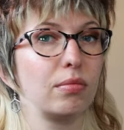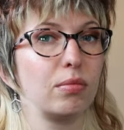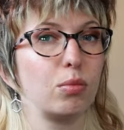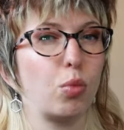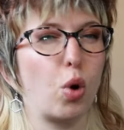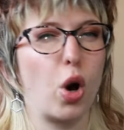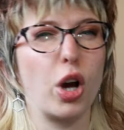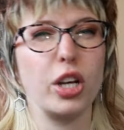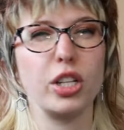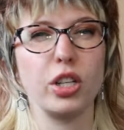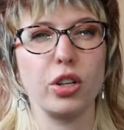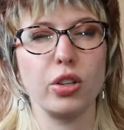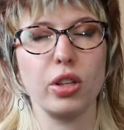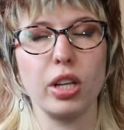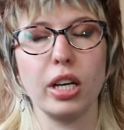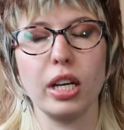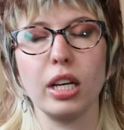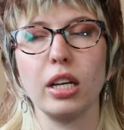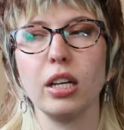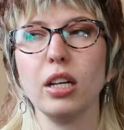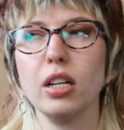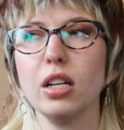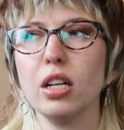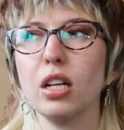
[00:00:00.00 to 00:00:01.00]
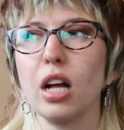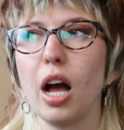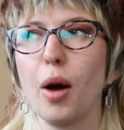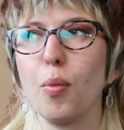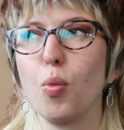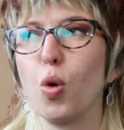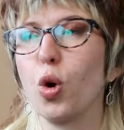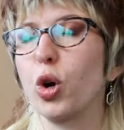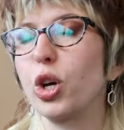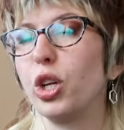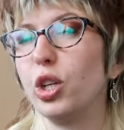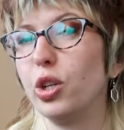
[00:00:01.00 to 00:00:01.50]
Why don't they?
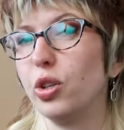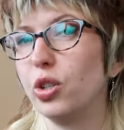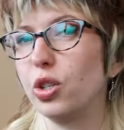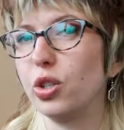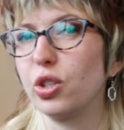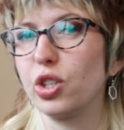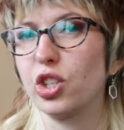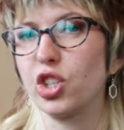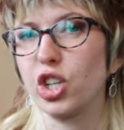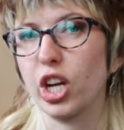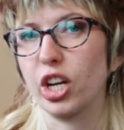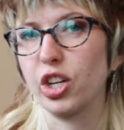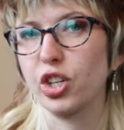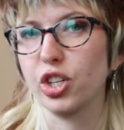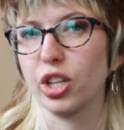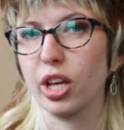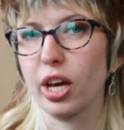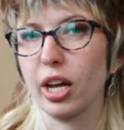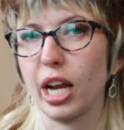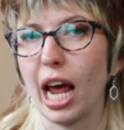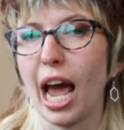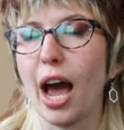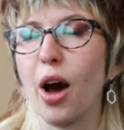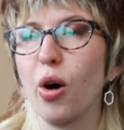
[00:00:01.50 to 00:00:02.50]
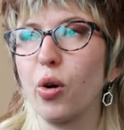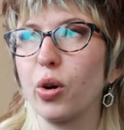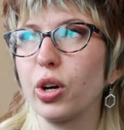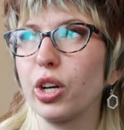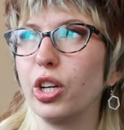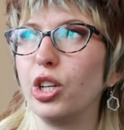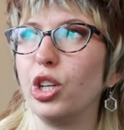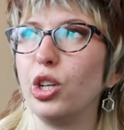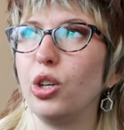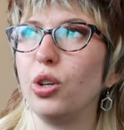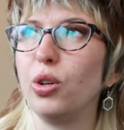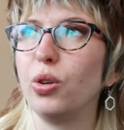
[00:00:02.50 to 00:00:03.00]
And what can you do to change that? How
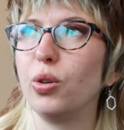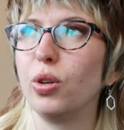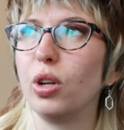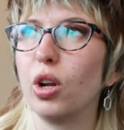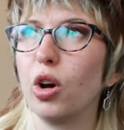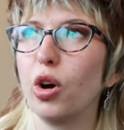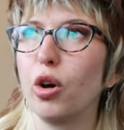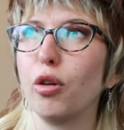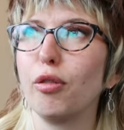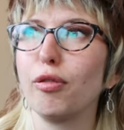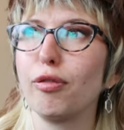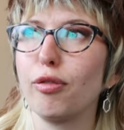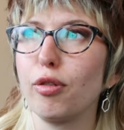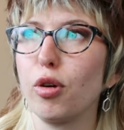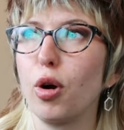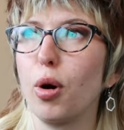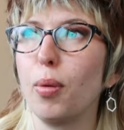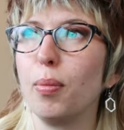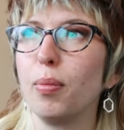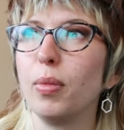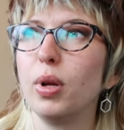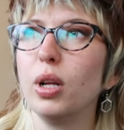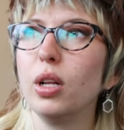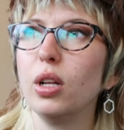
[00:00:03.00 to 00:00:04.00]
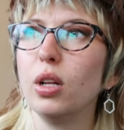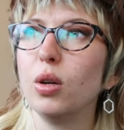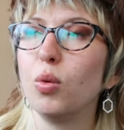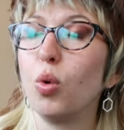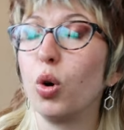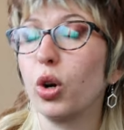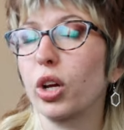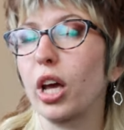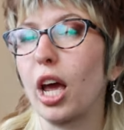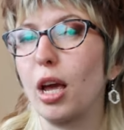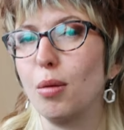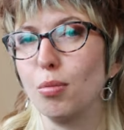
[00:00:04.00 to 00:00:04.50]
can you learn from
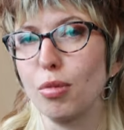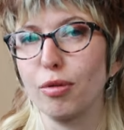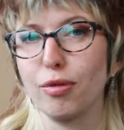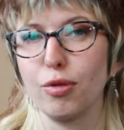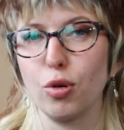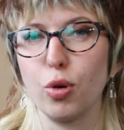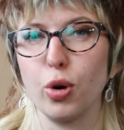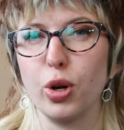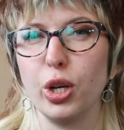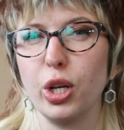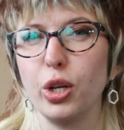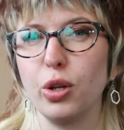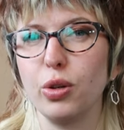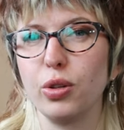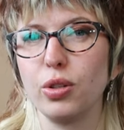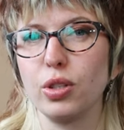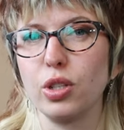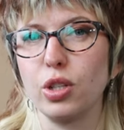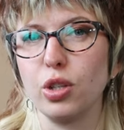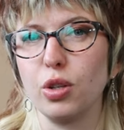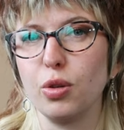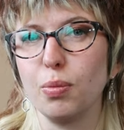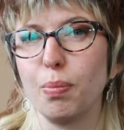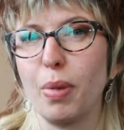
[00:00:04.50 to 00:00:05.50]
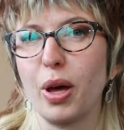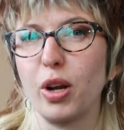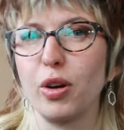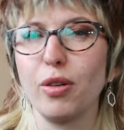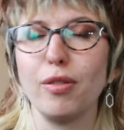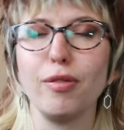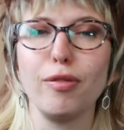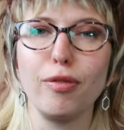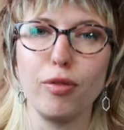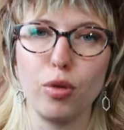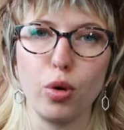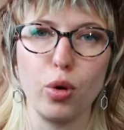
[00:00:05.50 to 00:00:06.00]
what came before you to better
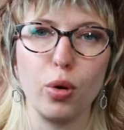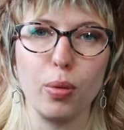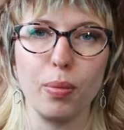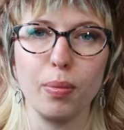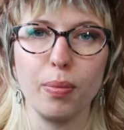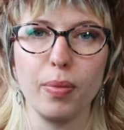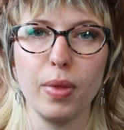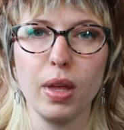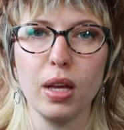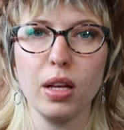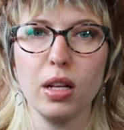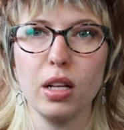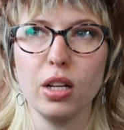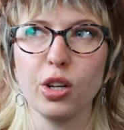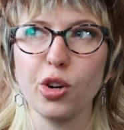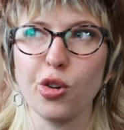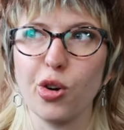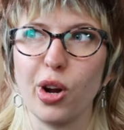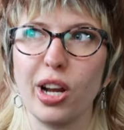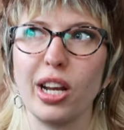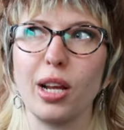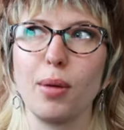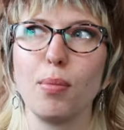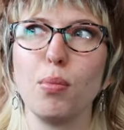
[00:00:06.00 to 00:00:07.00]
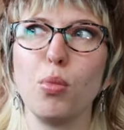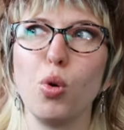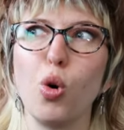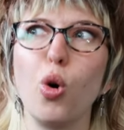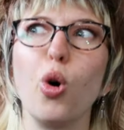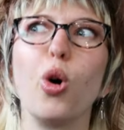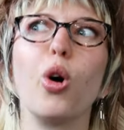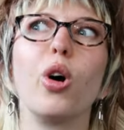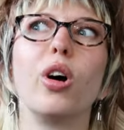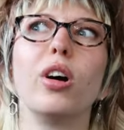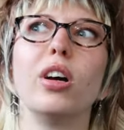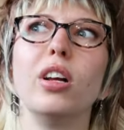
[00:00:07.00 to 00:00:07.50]
inform creating
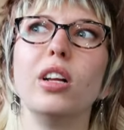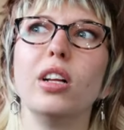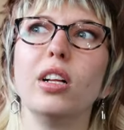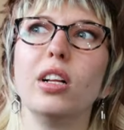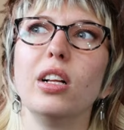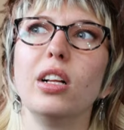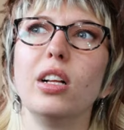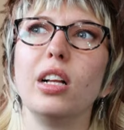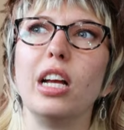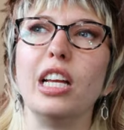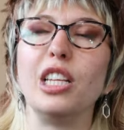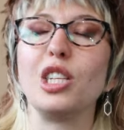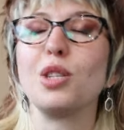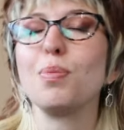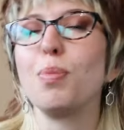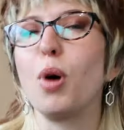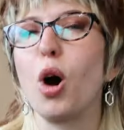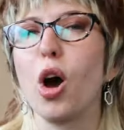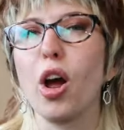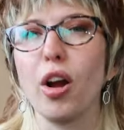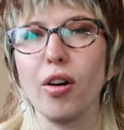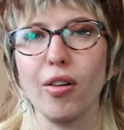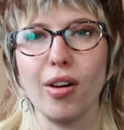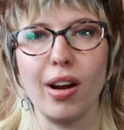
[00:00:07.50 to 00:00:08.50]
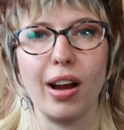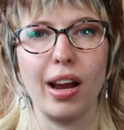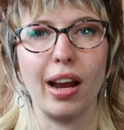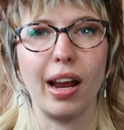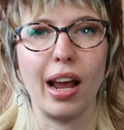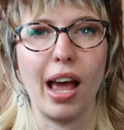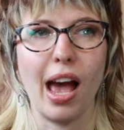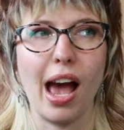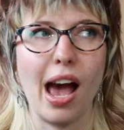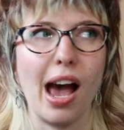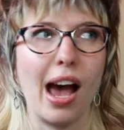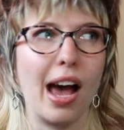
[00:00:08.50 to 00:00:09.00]
more
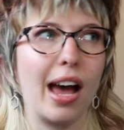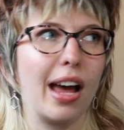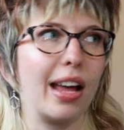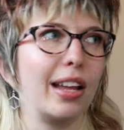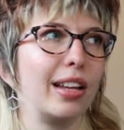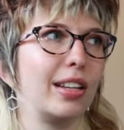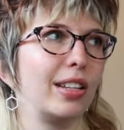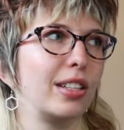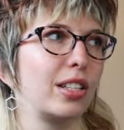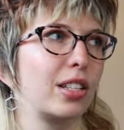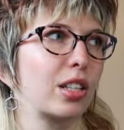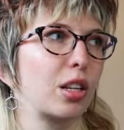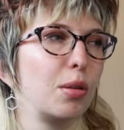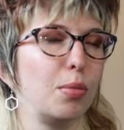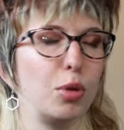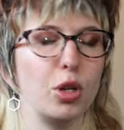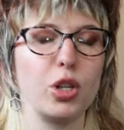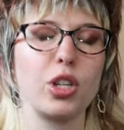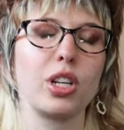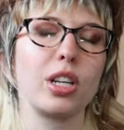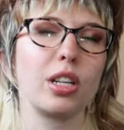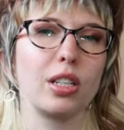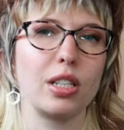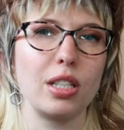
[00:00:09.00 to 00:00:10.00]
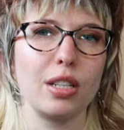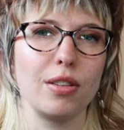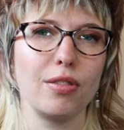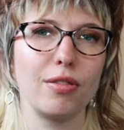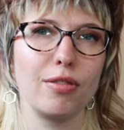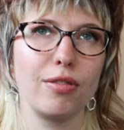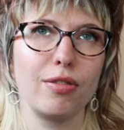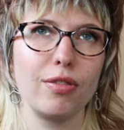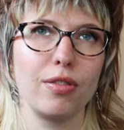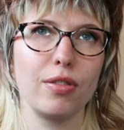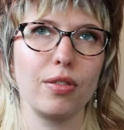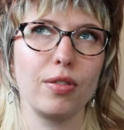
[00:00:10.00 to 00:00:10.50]
inspiring and
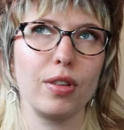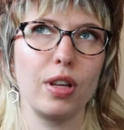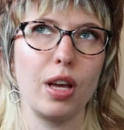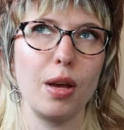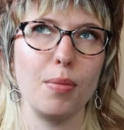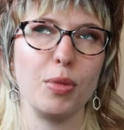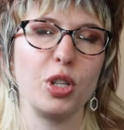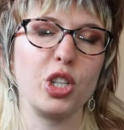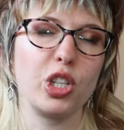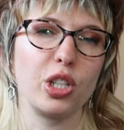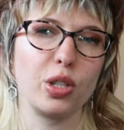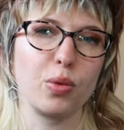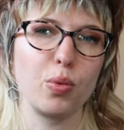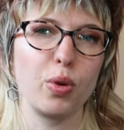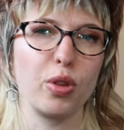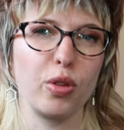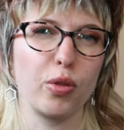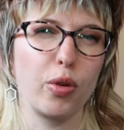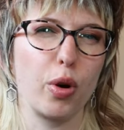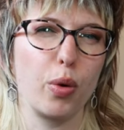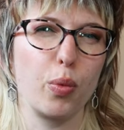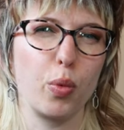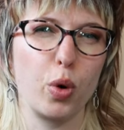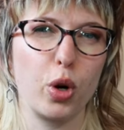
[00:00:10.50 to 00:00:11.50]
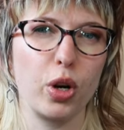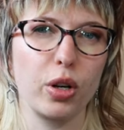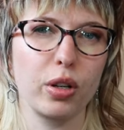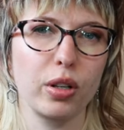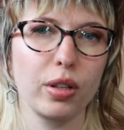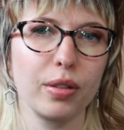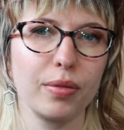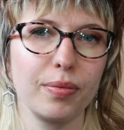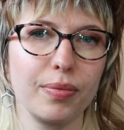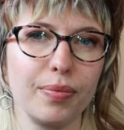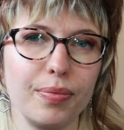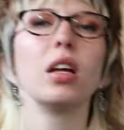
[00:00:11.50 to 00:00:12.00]
communicative images with your own
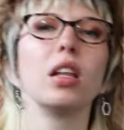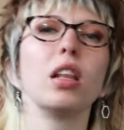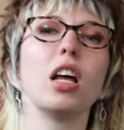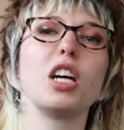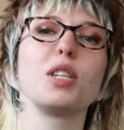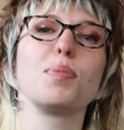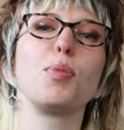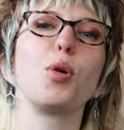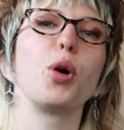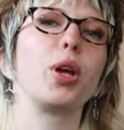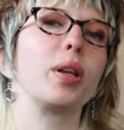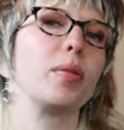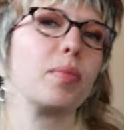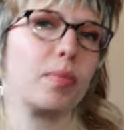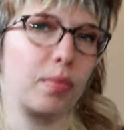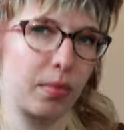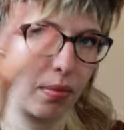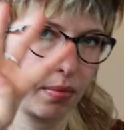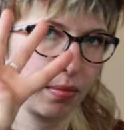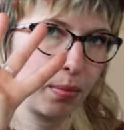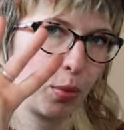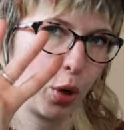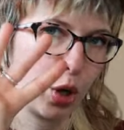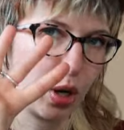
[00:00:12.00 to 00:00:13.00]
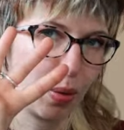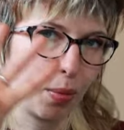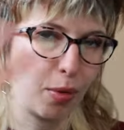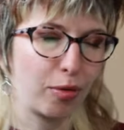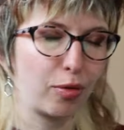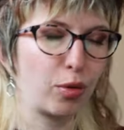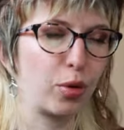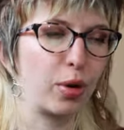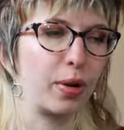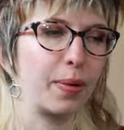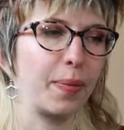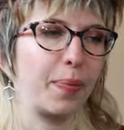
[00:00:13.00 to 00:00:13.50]
work? Last point, point number
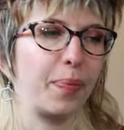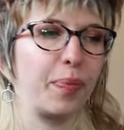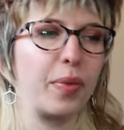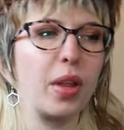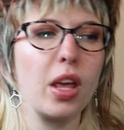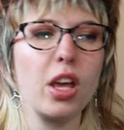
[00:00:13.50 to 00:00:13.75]
4.